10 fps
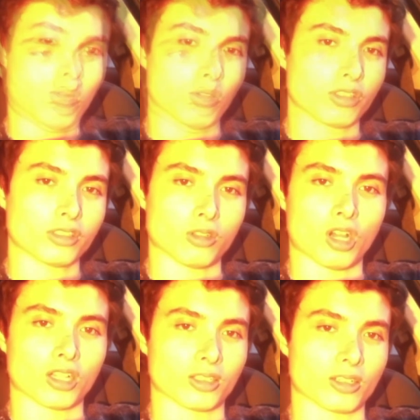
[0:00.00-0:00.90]
I will
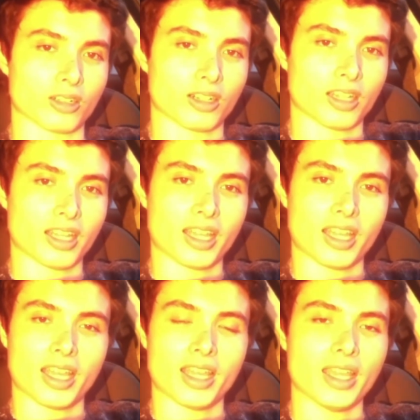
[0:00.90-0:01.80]
slaughter
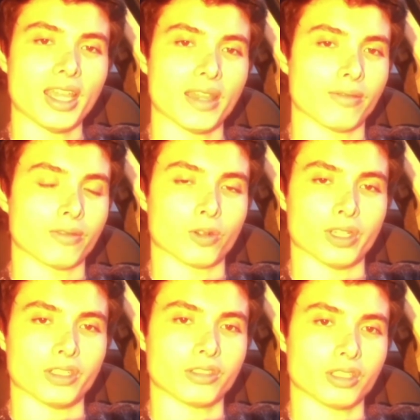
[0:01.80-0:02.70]

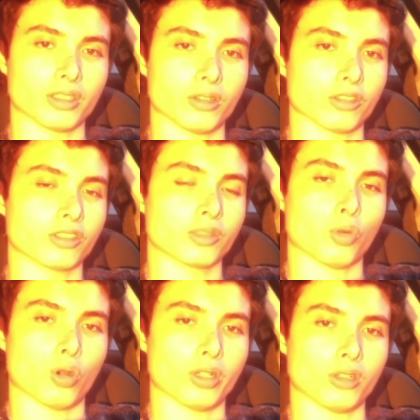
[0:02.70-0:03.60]
every single
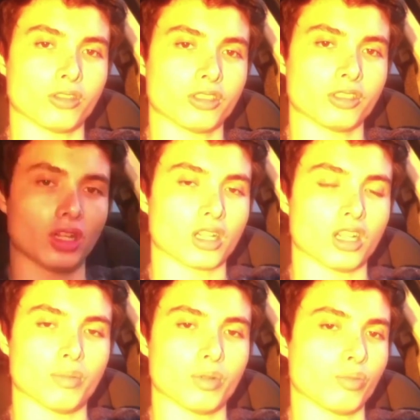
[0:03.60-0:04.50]
spoiled,
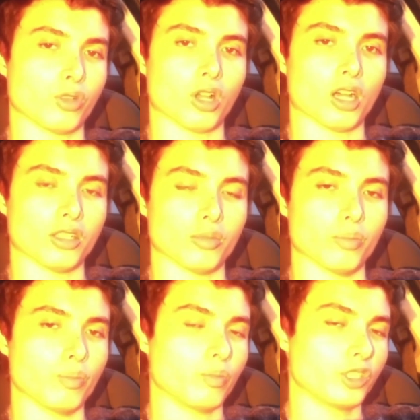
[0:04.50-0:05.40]
stuck-up, blonde
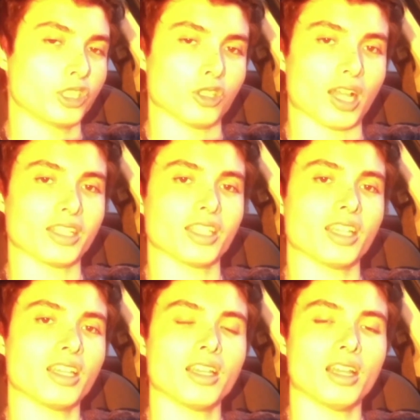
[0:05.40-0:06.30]
slut
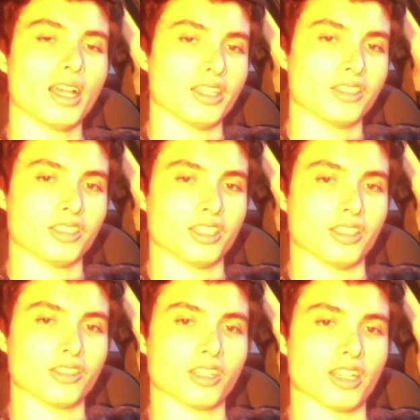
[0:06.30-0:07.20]
I
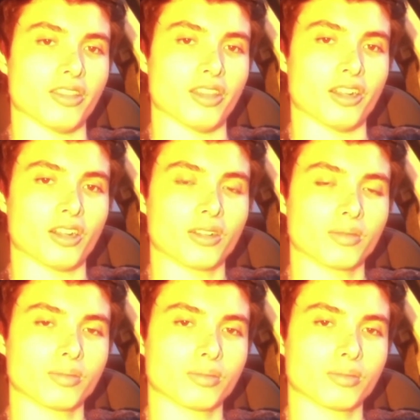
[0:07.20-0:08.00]
see inside there.